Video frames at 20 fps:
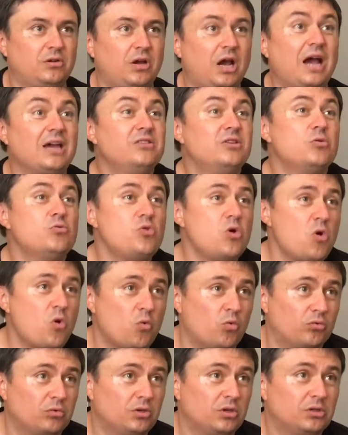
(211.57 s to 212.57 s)
I don't
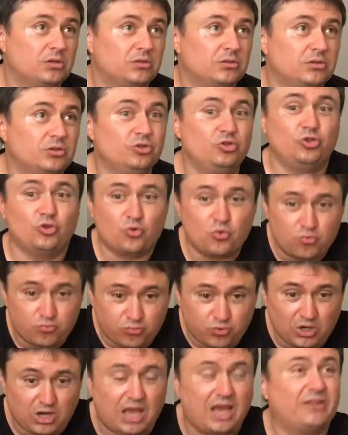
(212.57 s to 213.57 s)
know. You
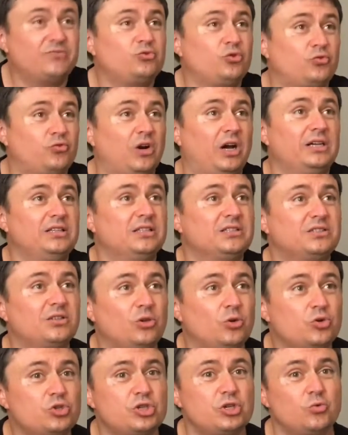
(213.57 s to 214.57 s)
will have to find a
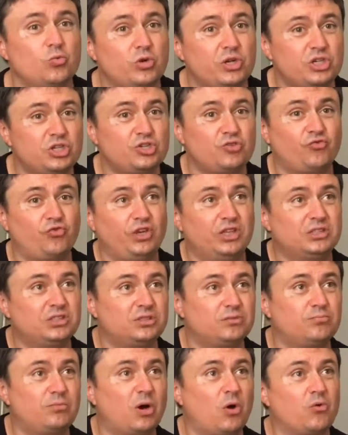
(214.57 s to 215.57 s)
solution which
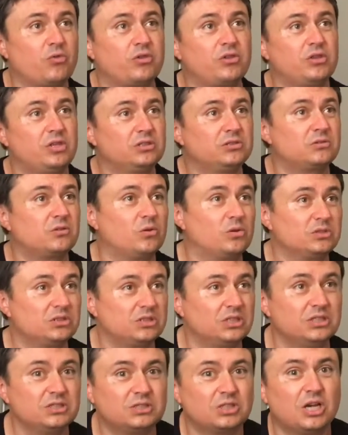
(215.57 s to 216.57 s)
fits both these
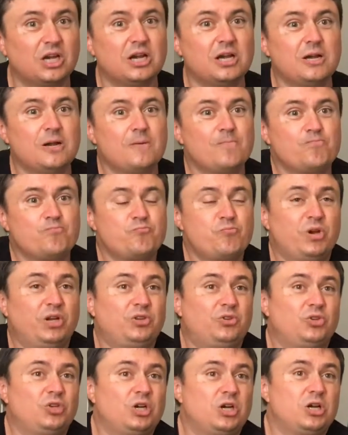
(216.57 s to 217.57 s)
courses.
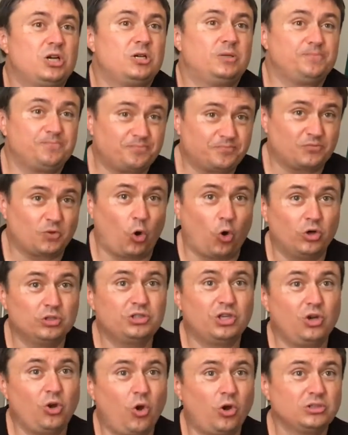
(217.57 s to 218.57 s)
But on
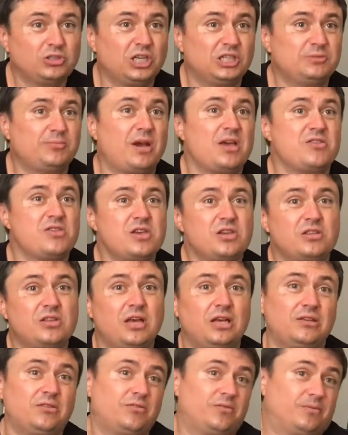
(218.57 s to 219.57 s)
the long term, I think
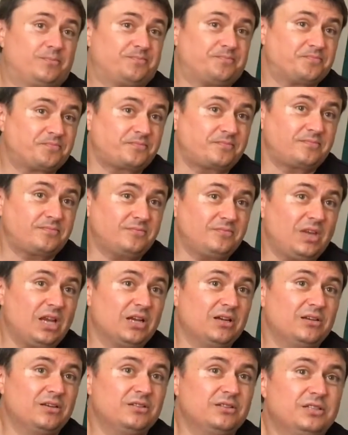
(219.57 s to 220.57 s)
that
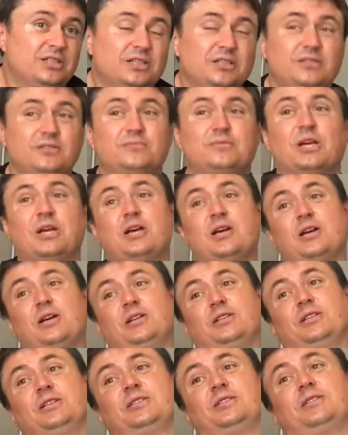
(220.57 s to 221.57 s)
the
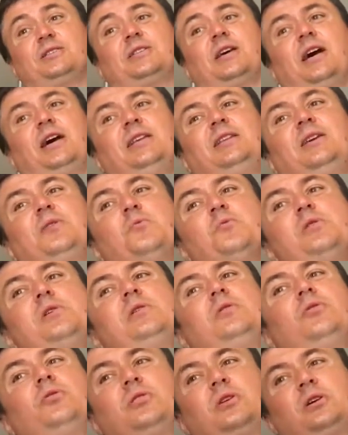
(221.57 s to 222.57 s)
society will
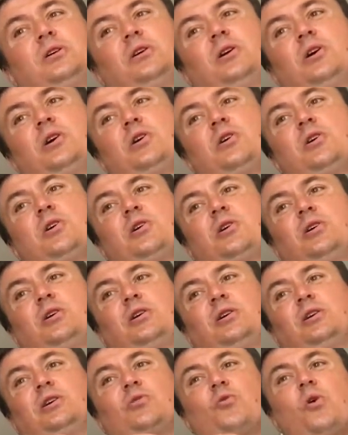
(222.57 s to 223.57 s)
look
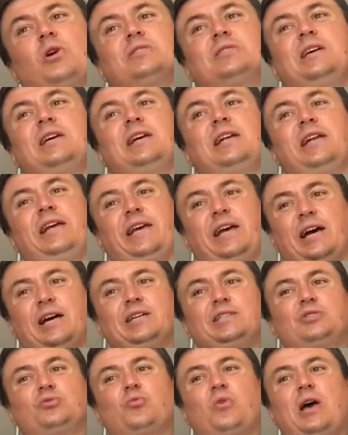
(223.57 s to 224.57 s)
accordingly,
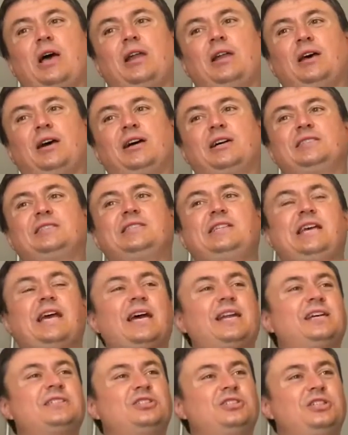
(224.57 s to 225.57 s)
as well as the
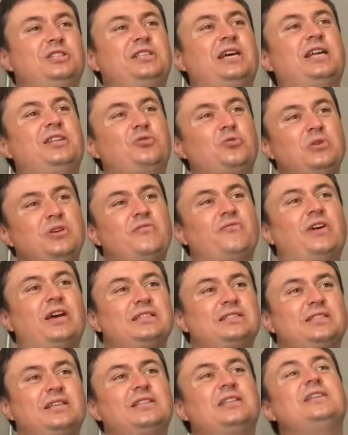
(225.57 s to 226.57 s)
energy that you
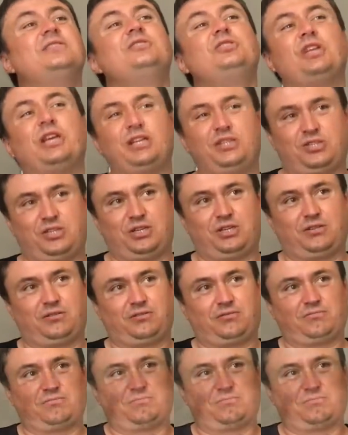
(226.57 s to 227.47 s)
invested in changing it.